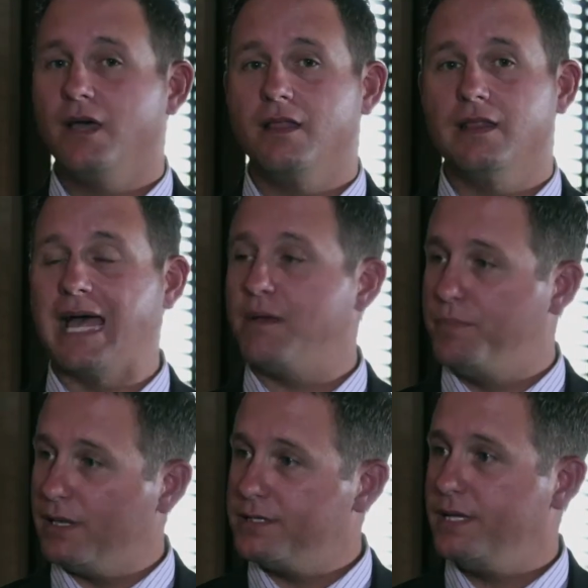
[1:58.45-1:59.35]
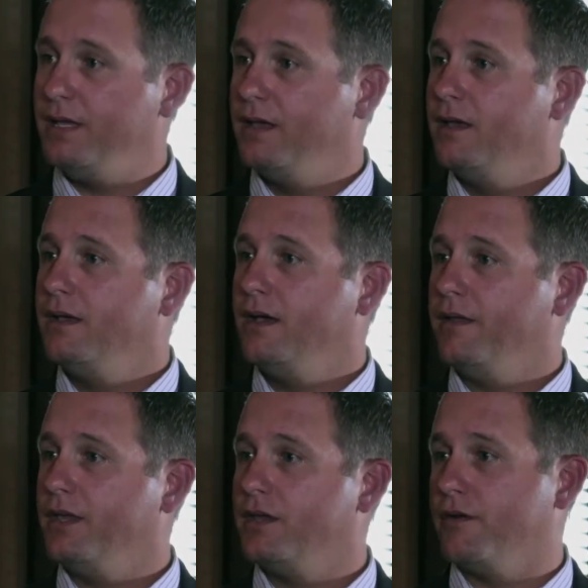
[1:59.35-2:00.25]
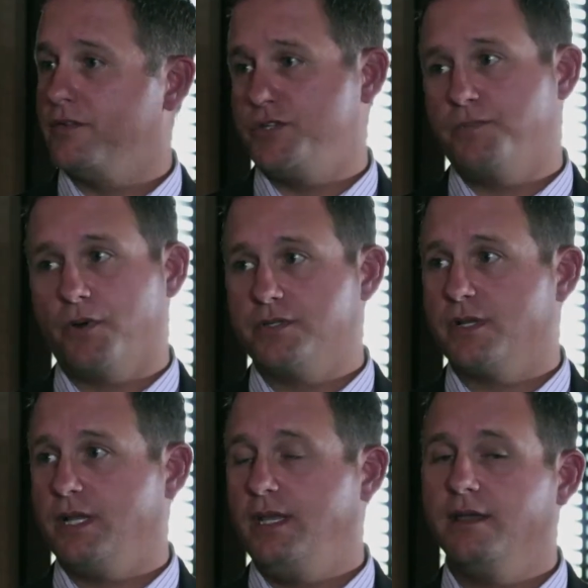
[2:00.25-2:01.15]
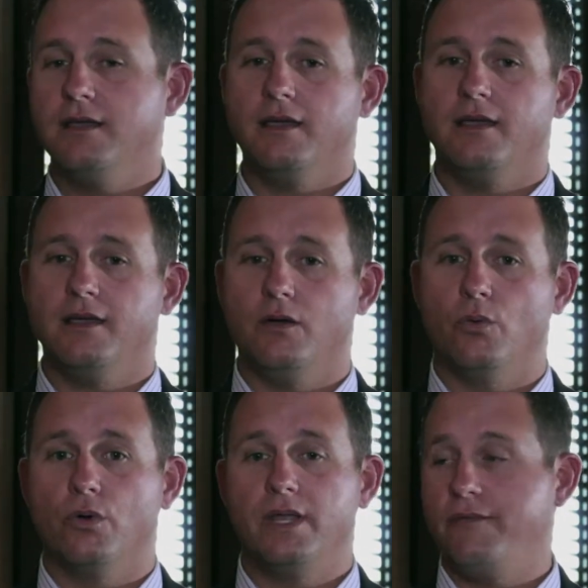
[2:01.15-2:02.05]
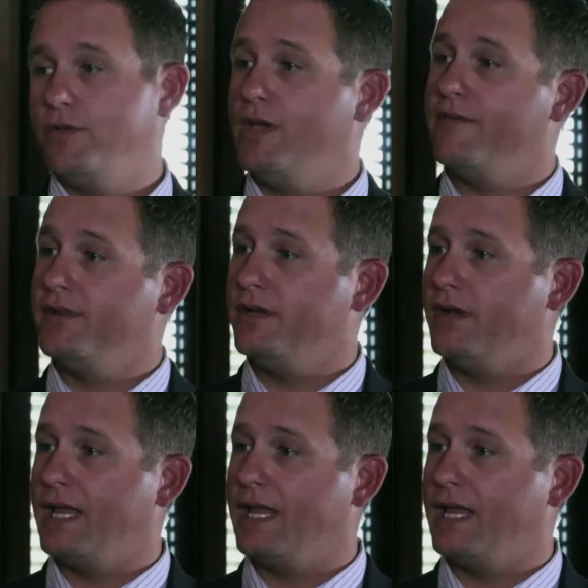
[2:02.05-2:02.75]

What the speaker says: liability that covers you personally, or if you have it in the